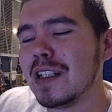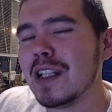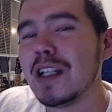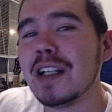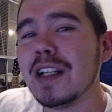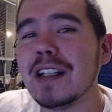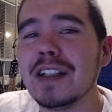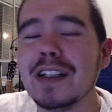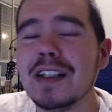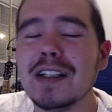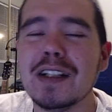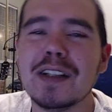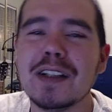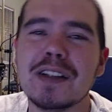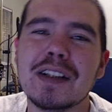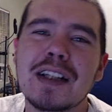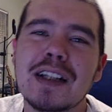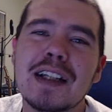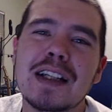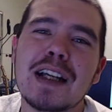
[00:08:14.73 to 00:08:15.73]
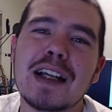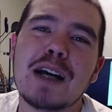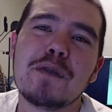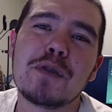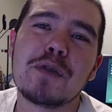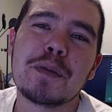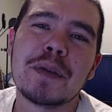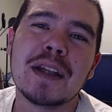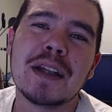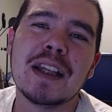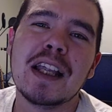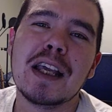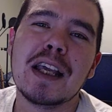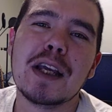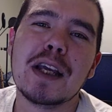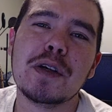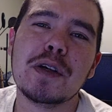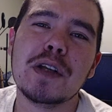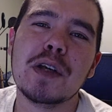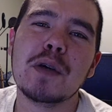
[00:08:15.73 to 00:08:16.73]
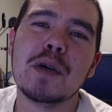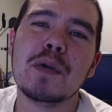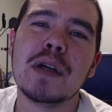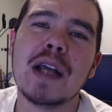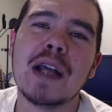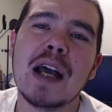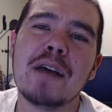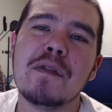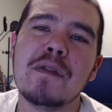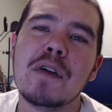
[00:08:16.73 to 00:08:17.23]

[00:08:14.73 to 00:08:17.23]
like I'm from LA and we got